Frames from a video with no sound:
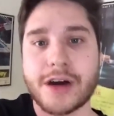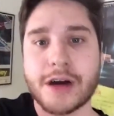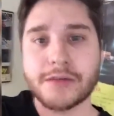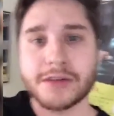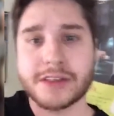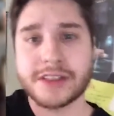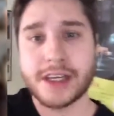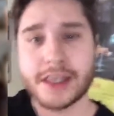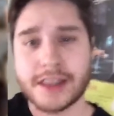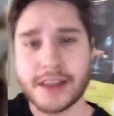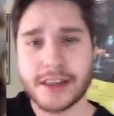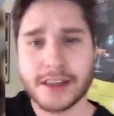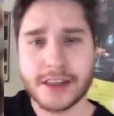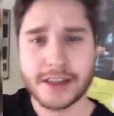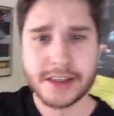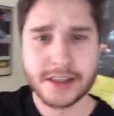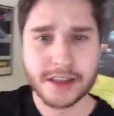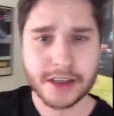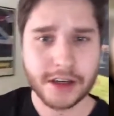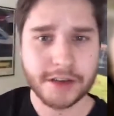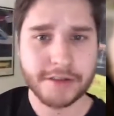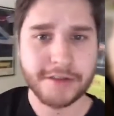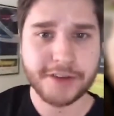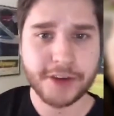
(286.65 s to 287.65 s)
So I would say that this
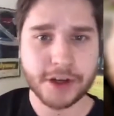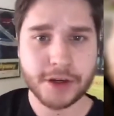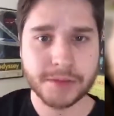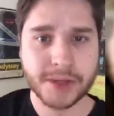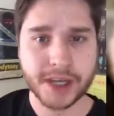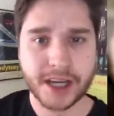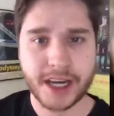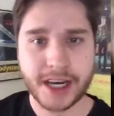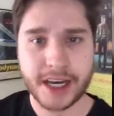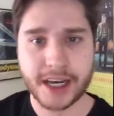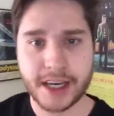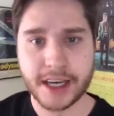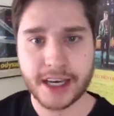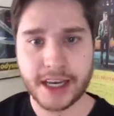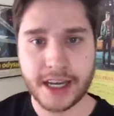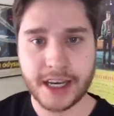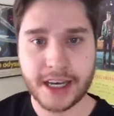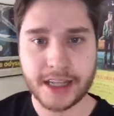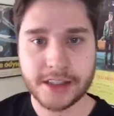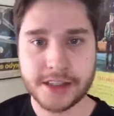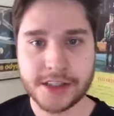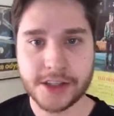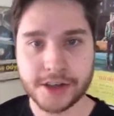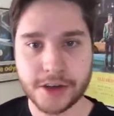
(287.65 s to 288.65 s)
is a good film to kind of
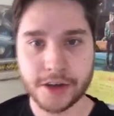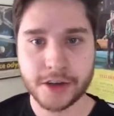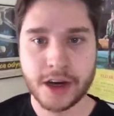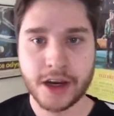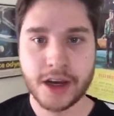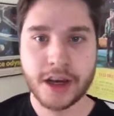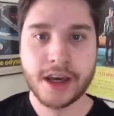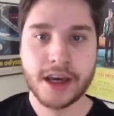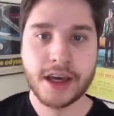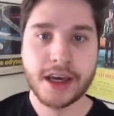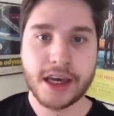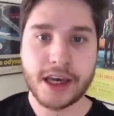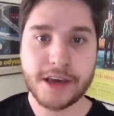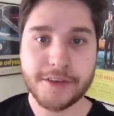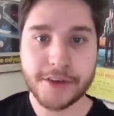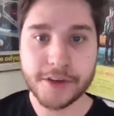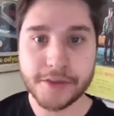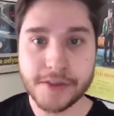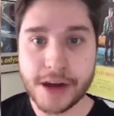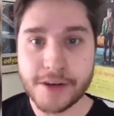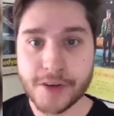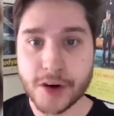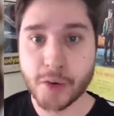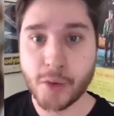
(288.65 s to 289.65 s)
get into
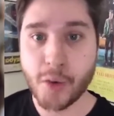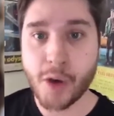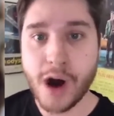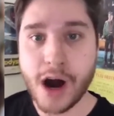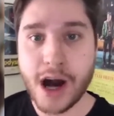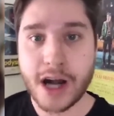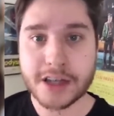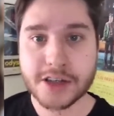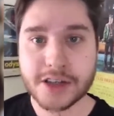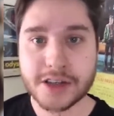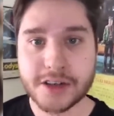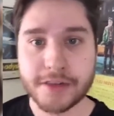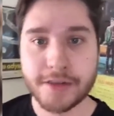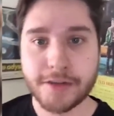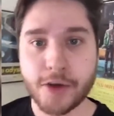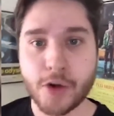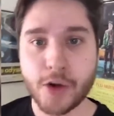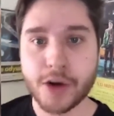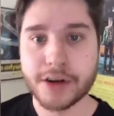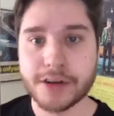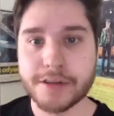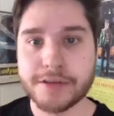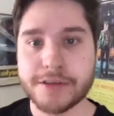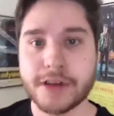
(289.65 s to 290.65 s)
if you've never watched
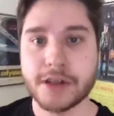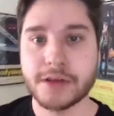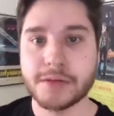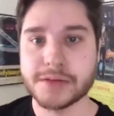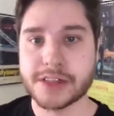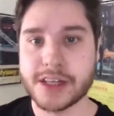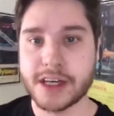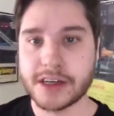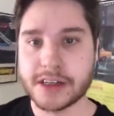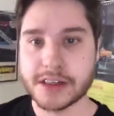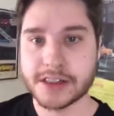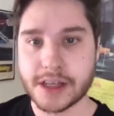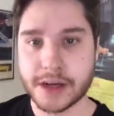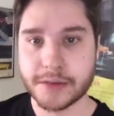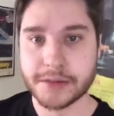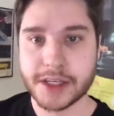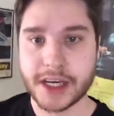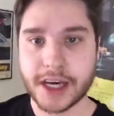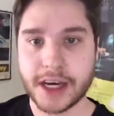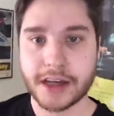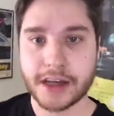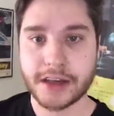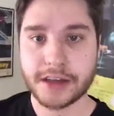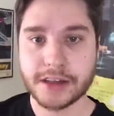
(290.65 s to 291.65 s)
foreign films that are
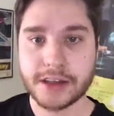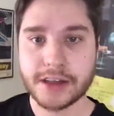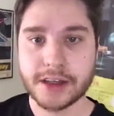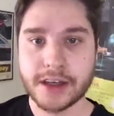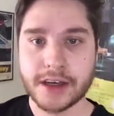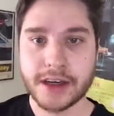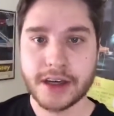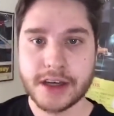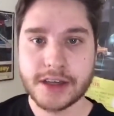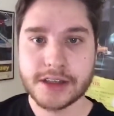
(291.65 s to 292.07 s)
subtitled.